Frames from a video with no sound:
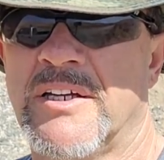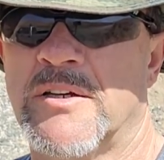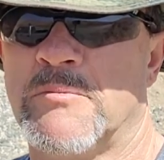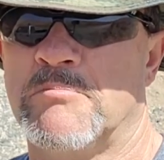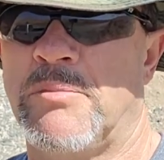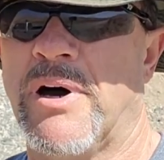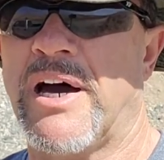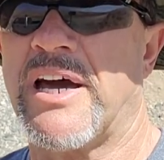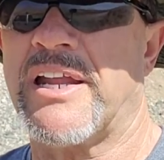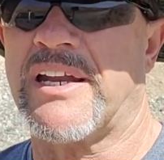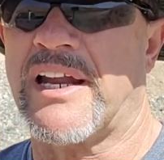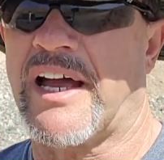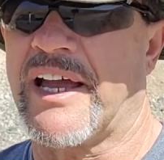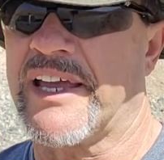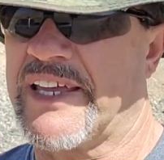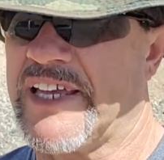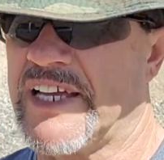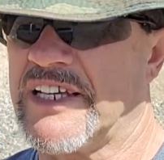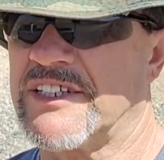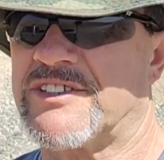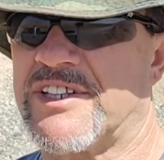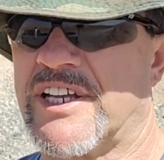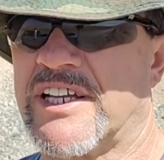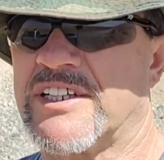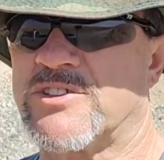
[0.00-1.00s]
but I
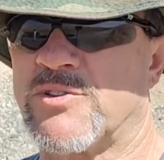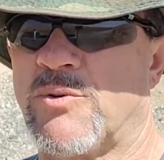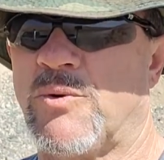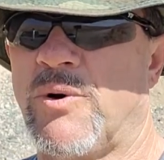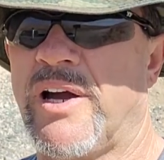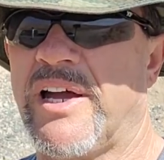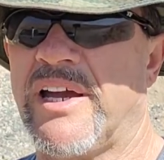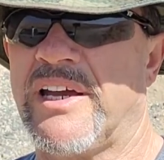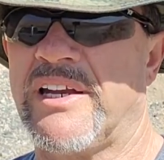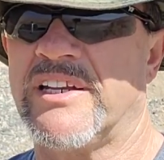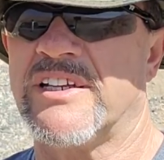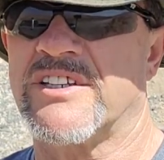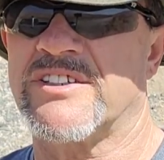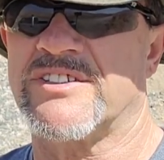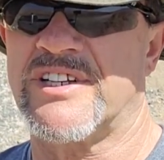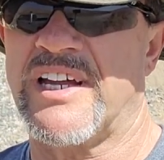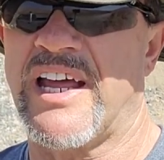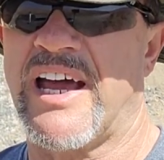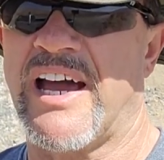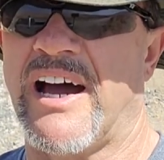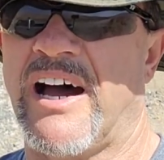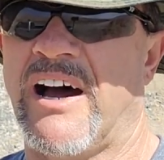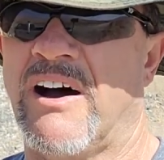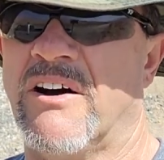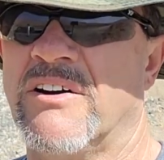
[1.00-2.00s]
guess that's the way it is
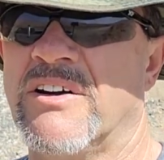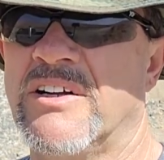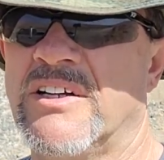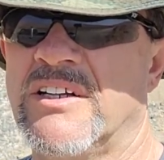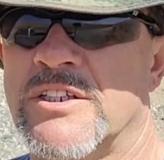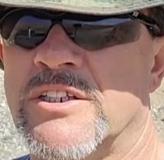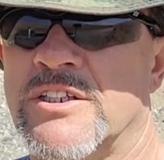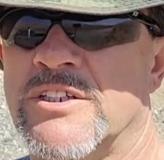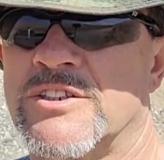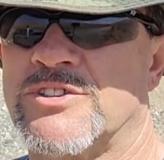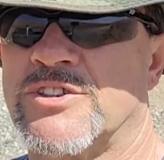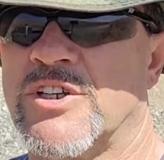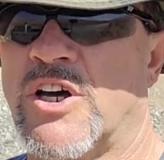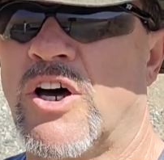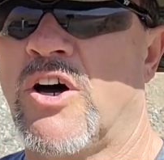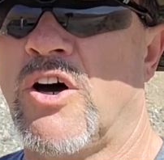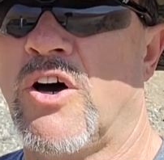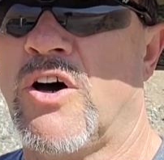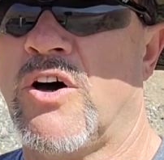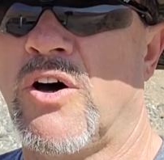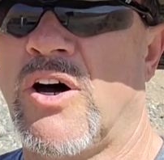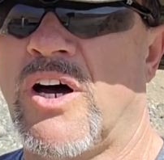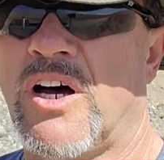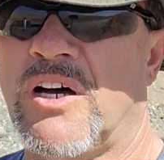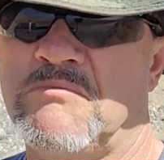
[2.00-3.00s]
now.
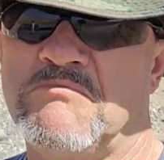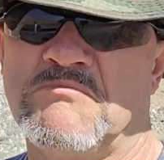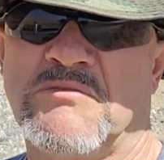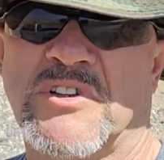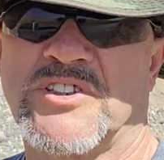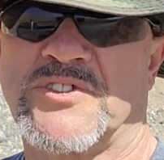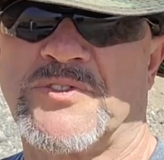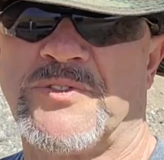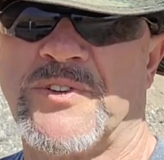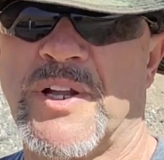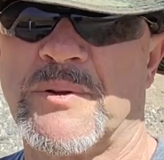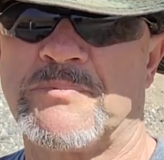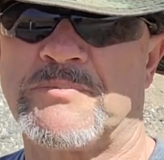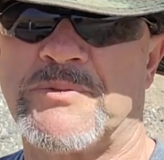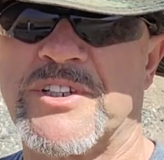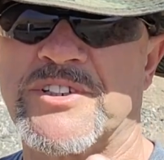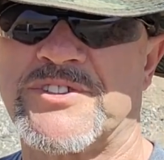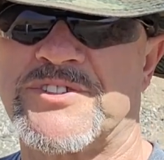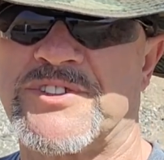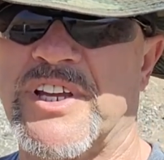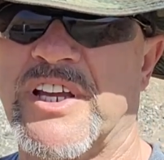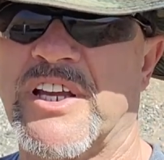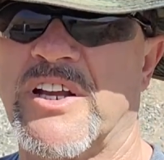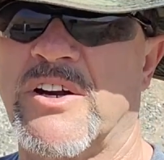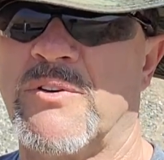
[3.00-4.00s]
So let's flip this
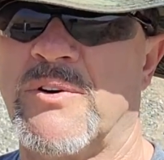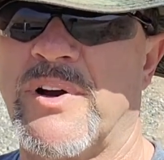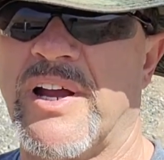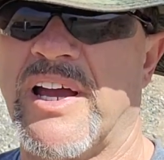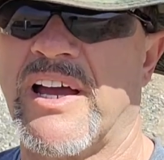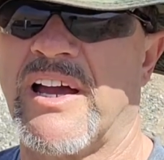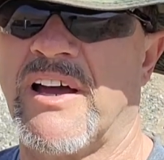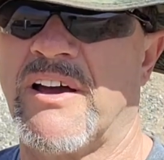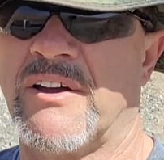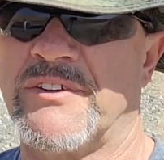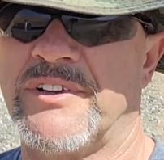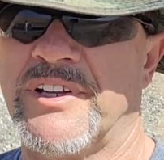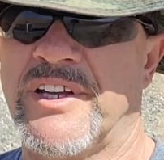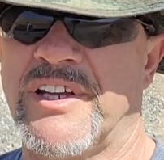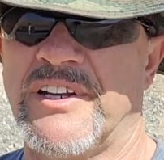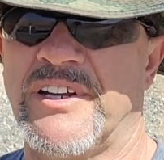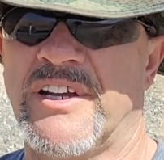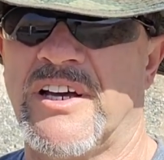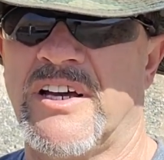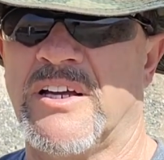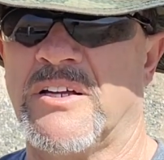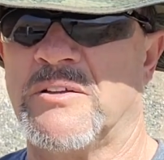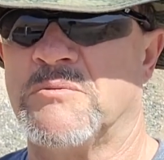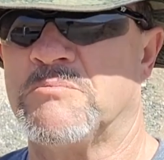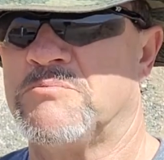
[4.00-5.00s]
thing around and
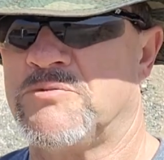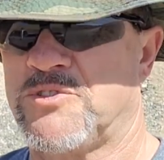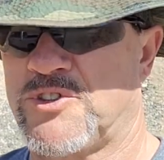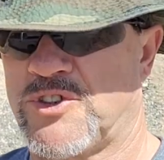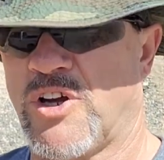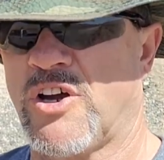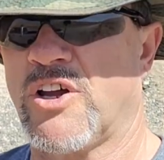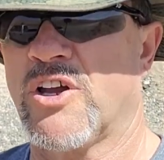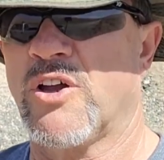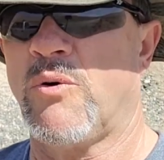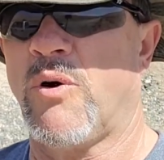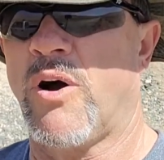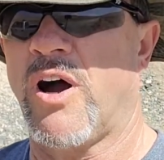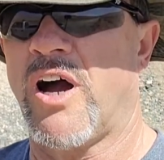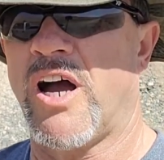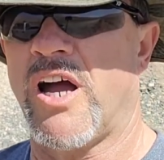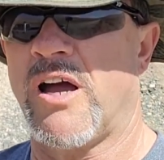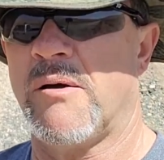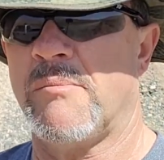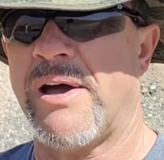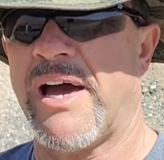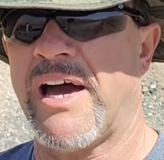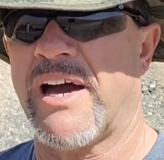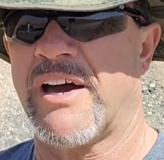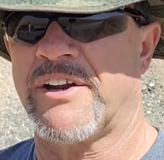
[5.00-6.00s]
I'll show you why
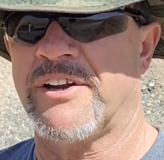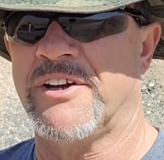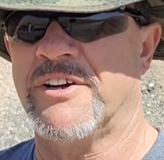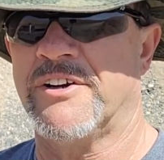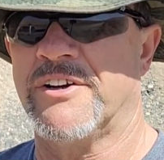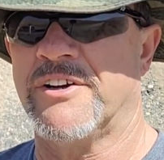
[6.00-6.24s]
I'm out here